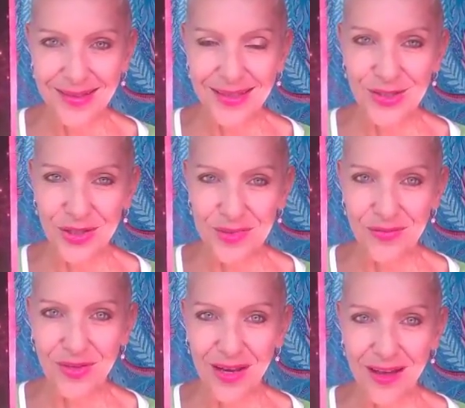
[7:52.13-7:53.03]
in terms
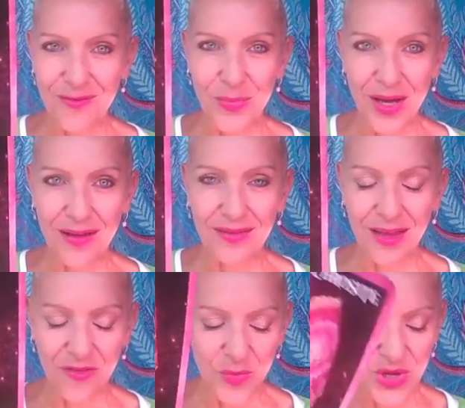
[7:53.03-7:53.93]
of your life path,
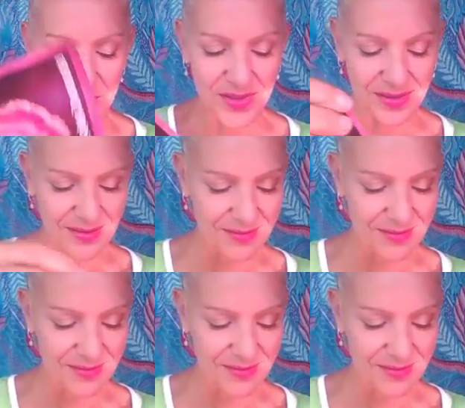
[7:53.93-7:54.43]
life purpose.